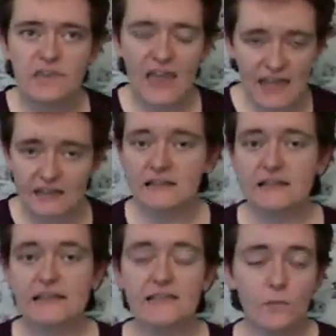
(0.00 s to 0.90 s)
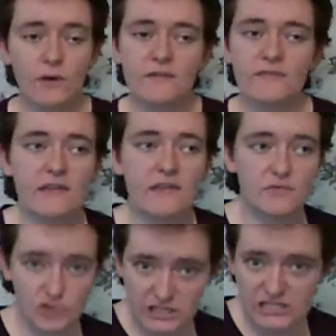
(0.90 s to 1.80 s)
technically, one of
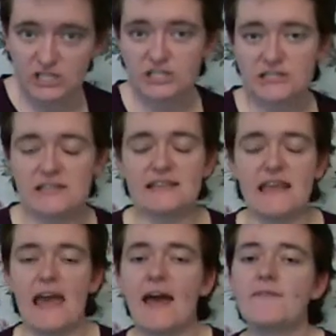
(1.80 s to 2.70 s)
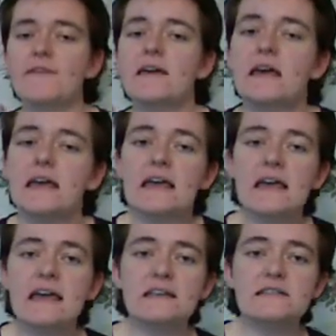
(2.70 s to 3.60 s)
the traditions that they have
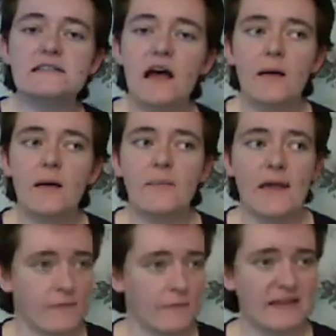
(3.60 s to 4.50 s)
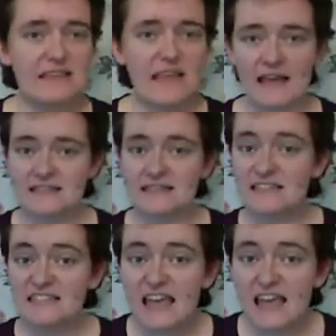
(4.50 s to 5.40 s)
is everybody has to
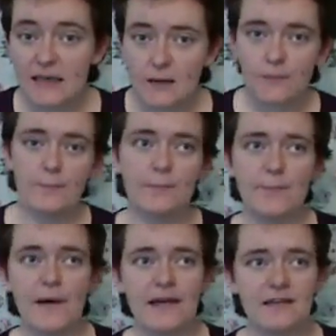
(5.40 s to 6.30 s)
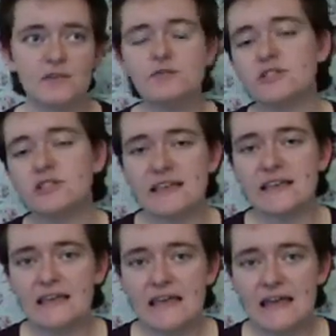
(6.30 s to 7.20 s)
sing. But
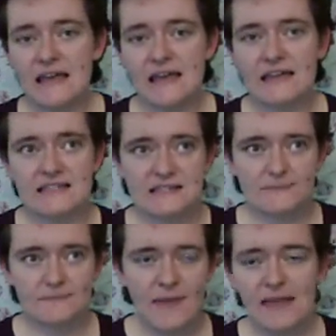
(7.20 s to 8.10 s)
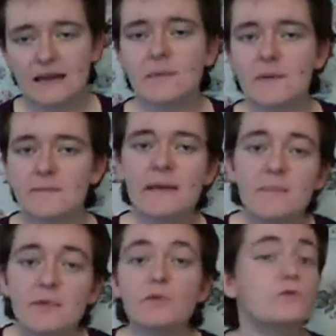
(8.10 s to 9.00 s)
usually it's made up of
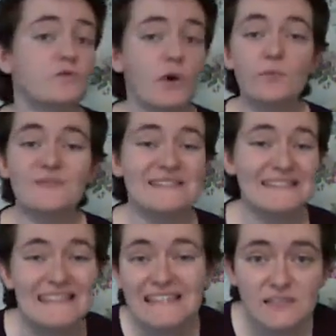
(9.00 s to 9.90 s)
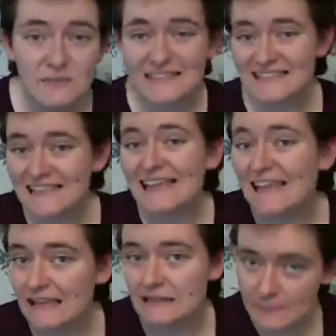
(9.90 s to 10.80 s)
people who don't need to be
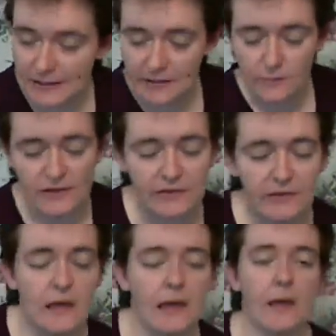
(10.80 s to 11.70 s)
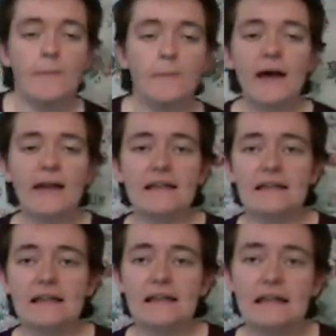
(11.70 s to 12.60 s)
singing to begin with. But